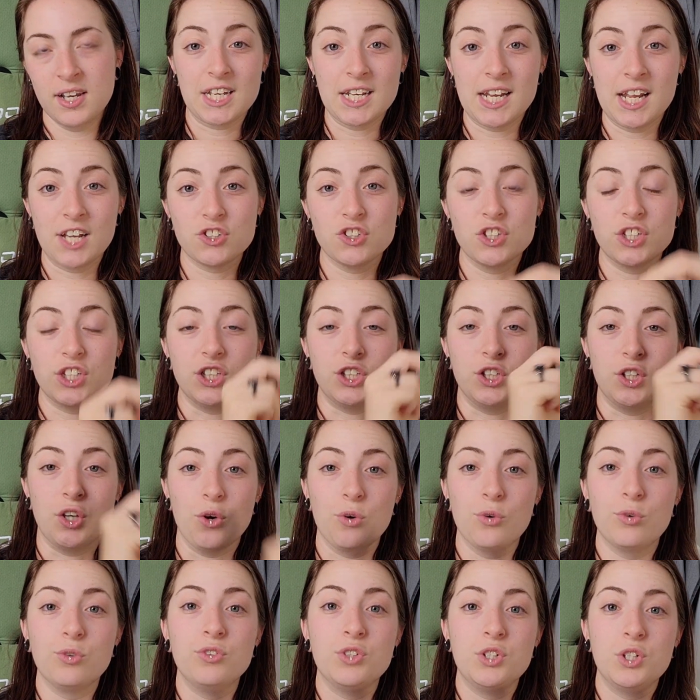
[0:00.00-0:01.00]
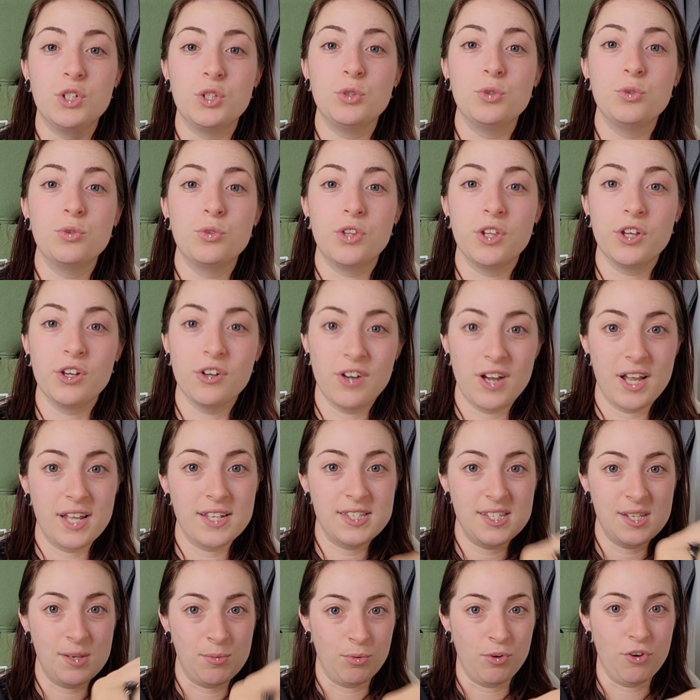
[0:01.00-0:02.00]
I can actually go to their
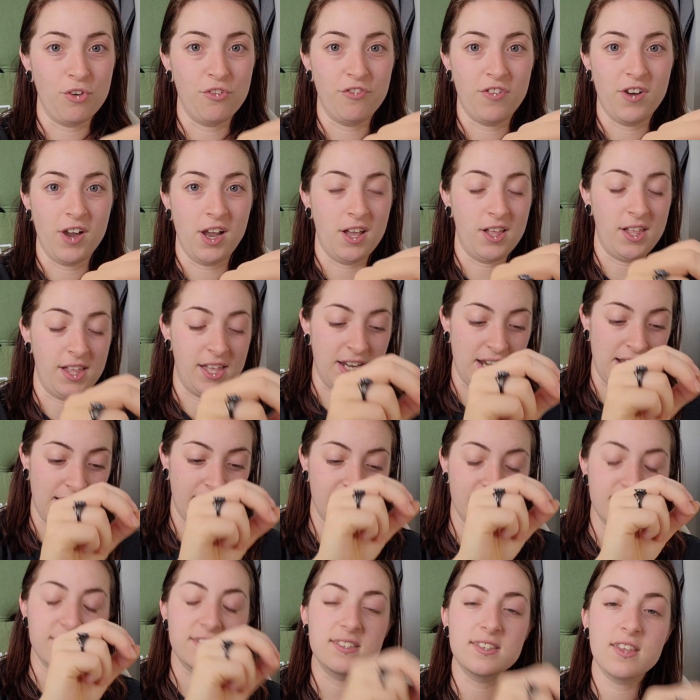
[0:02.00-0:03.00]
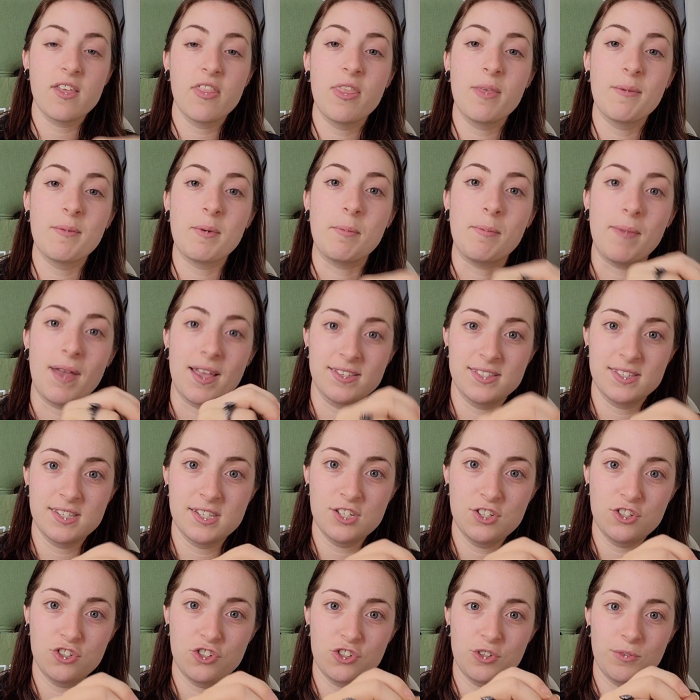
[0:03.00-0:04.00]
Etsy profile and I can send them a
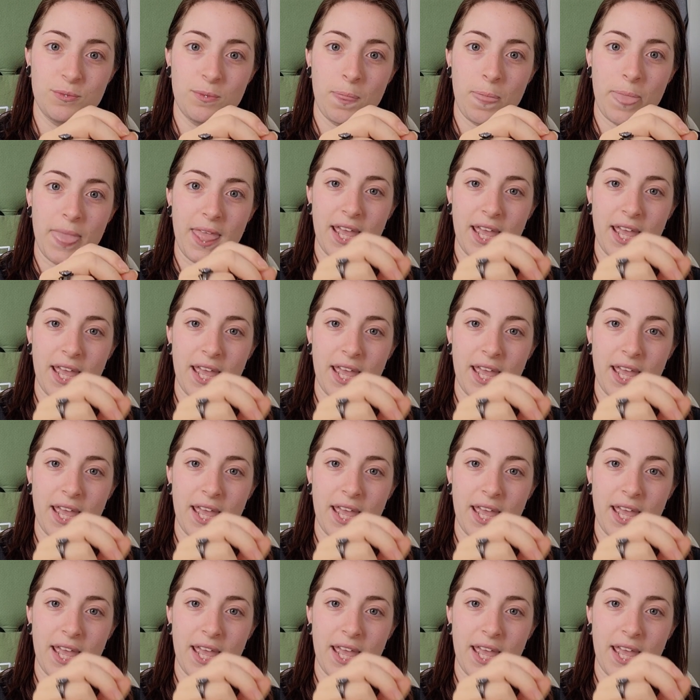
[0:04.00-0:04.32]
message,